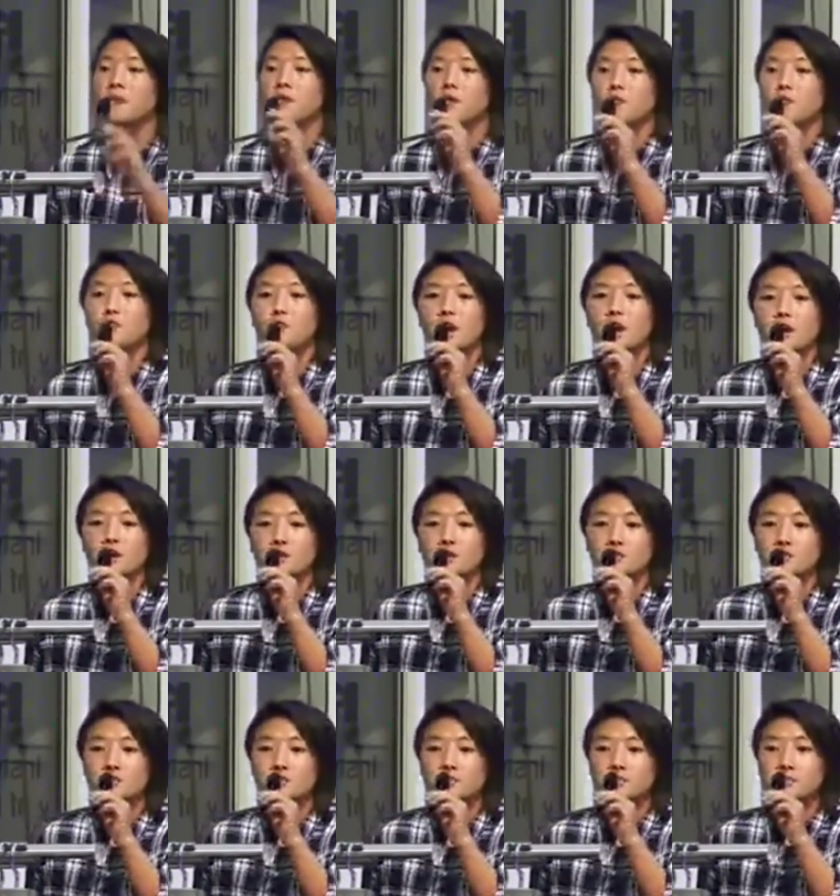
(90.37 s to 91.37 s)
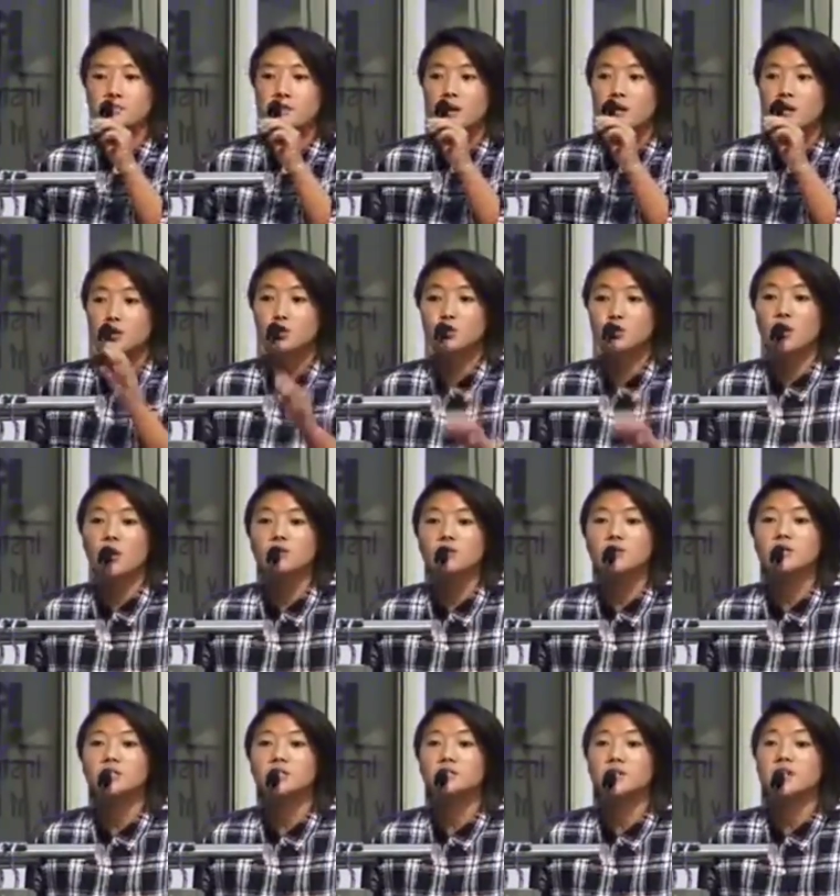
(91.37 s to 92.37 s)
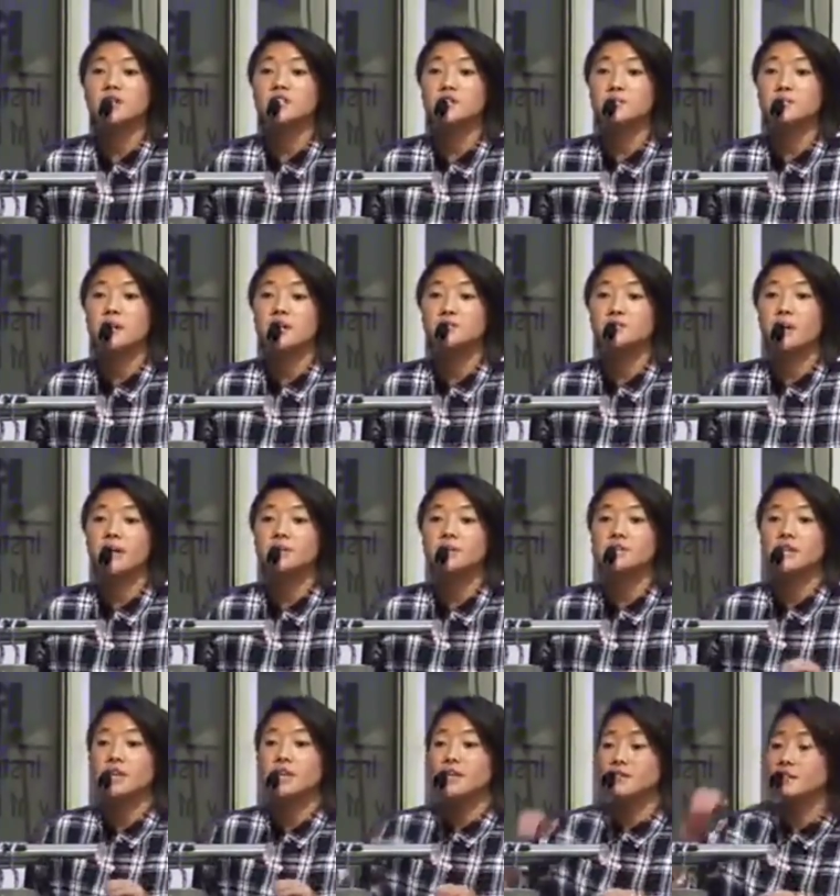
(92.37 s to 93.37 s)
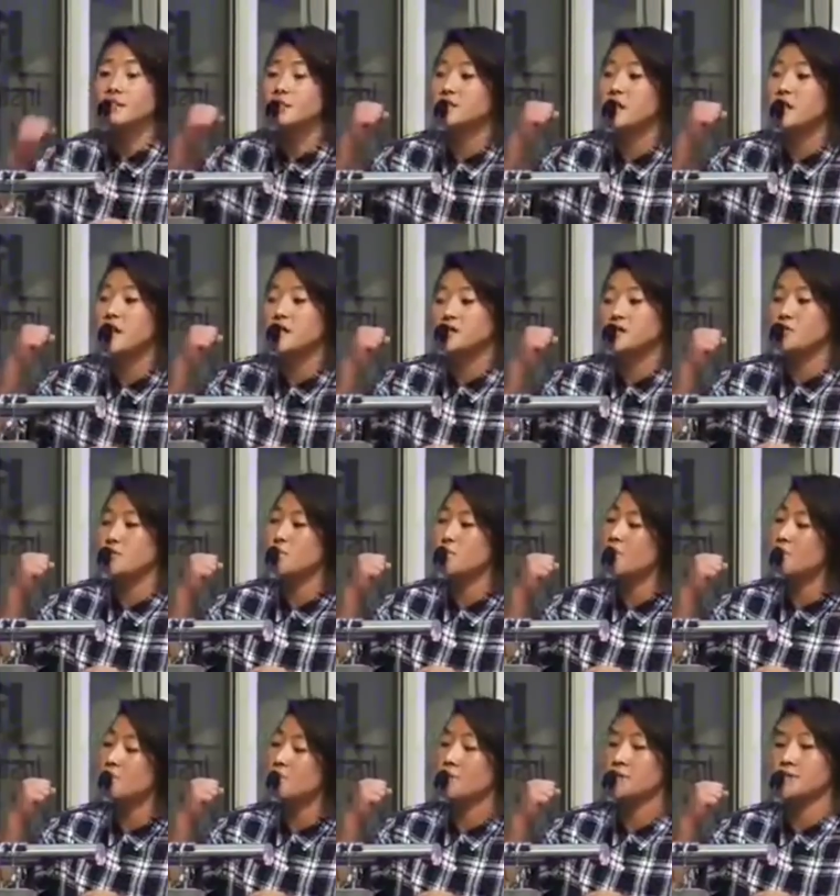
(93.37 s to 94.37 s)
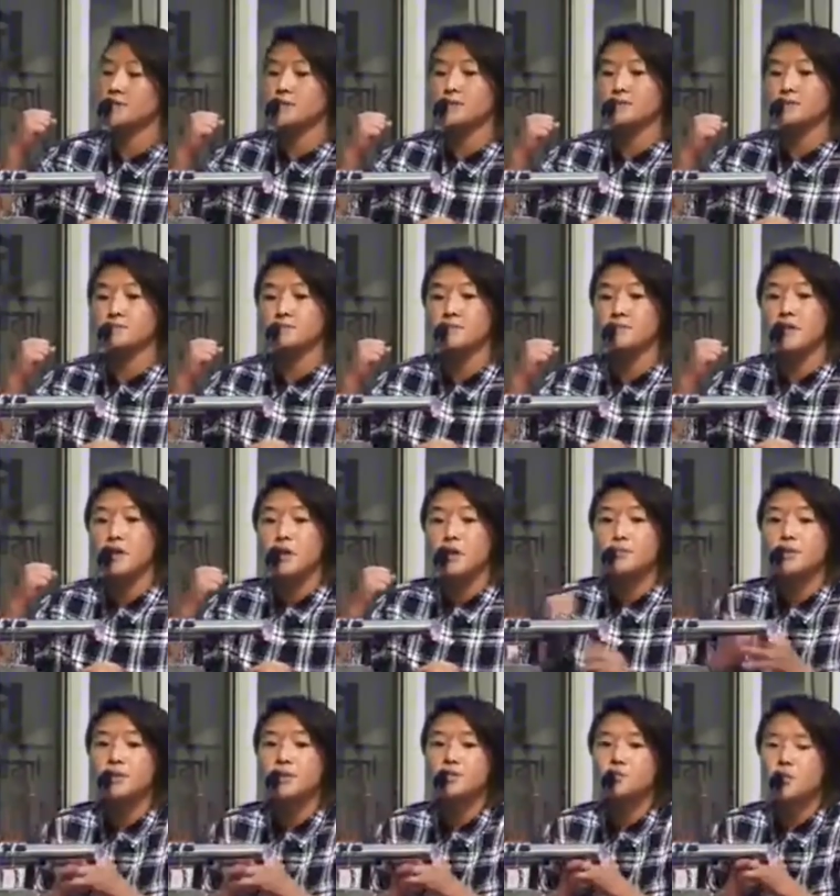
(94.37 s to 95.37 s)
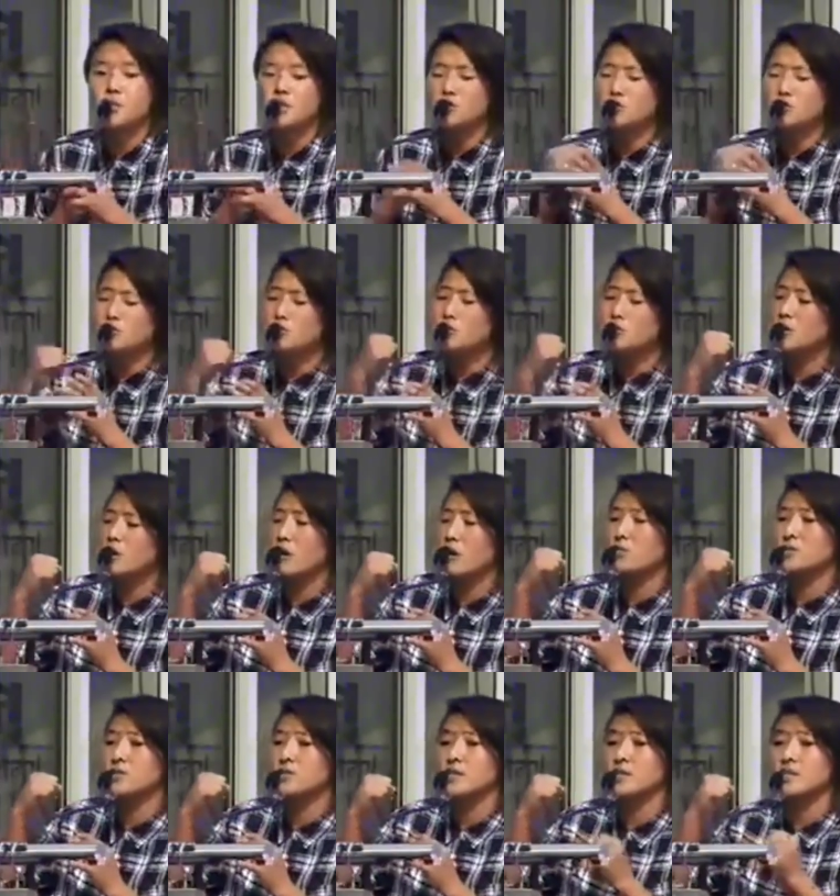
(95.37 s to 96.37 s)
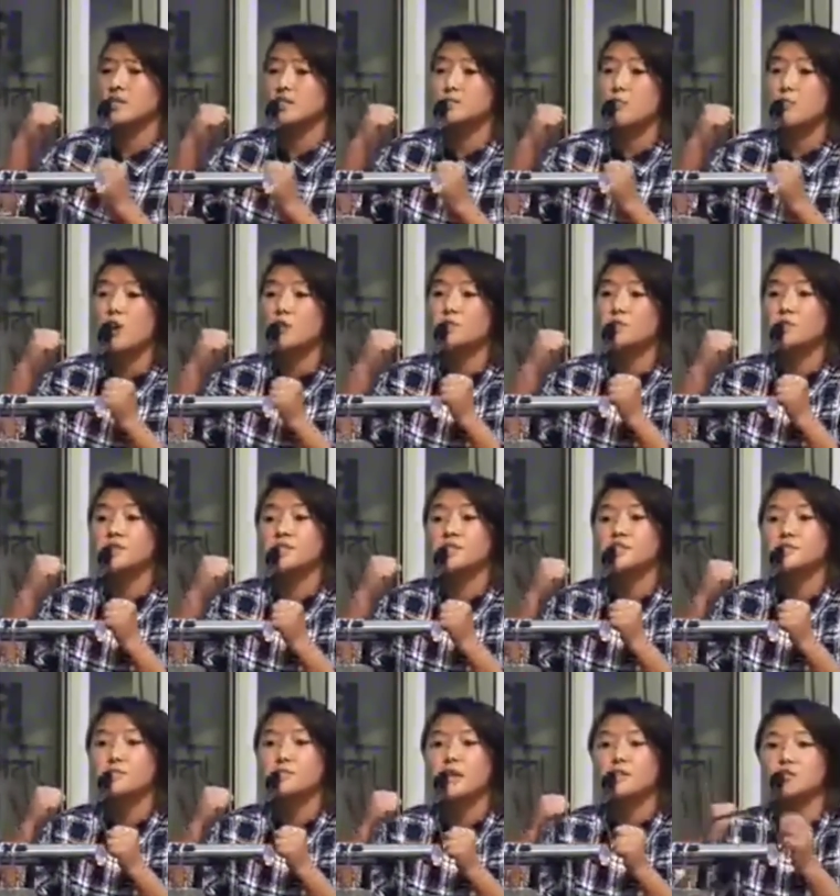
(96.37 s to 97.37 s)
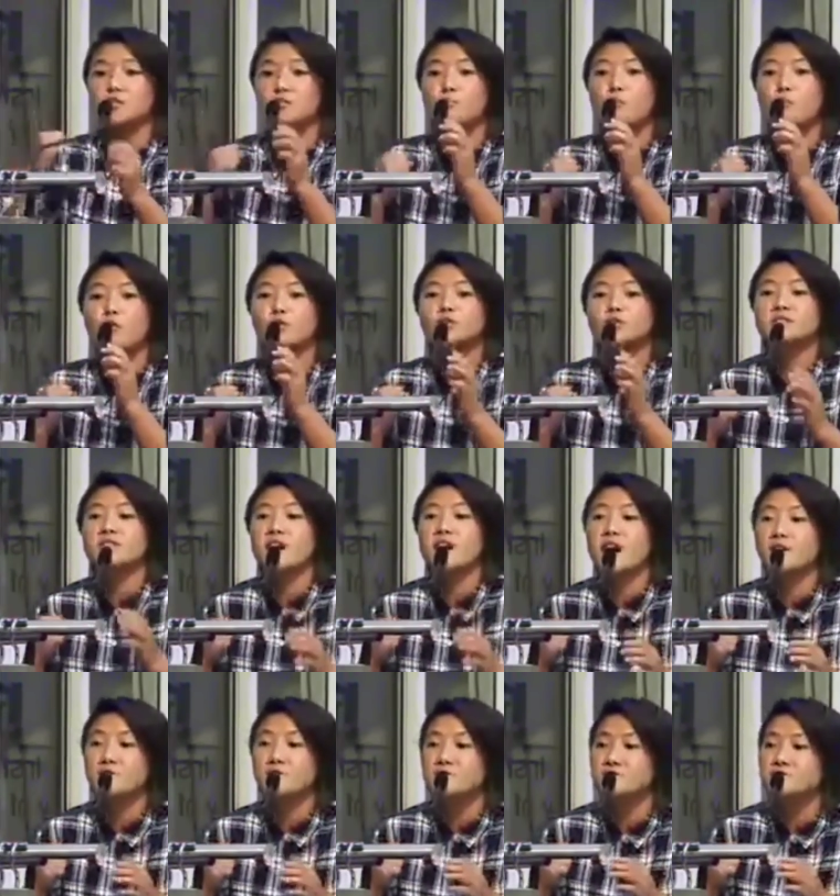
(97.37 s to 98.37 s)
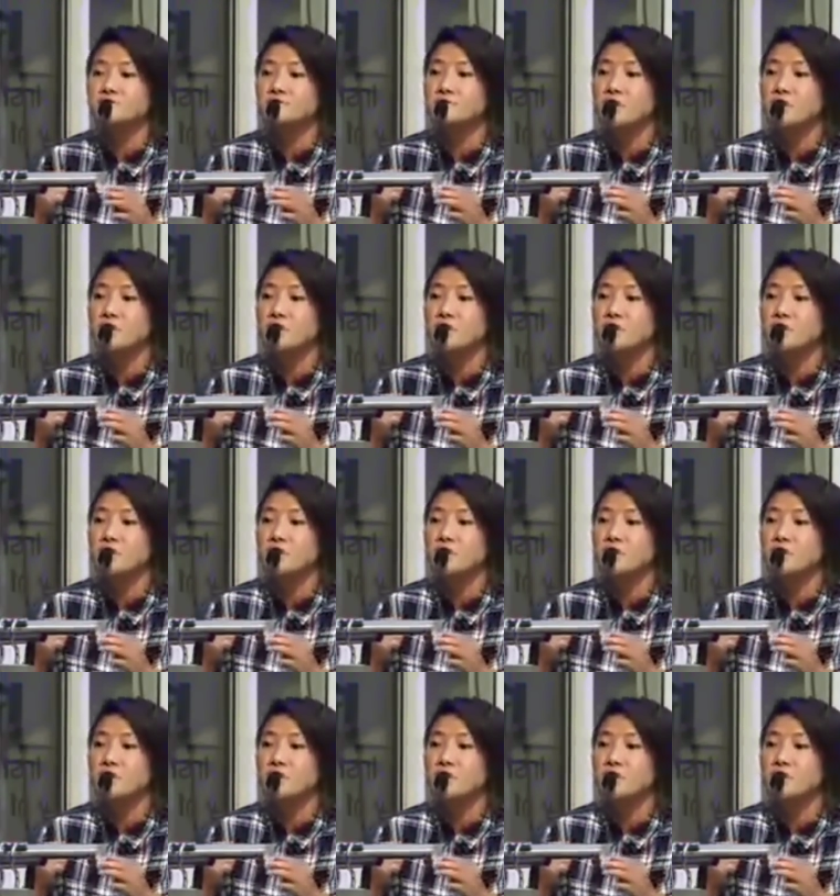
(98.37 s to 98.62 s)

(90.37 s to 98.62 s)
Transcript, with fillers: Five. Do not underestimate by seeing the size of my fist. Because when you look closely, the small fist is made of molten iron.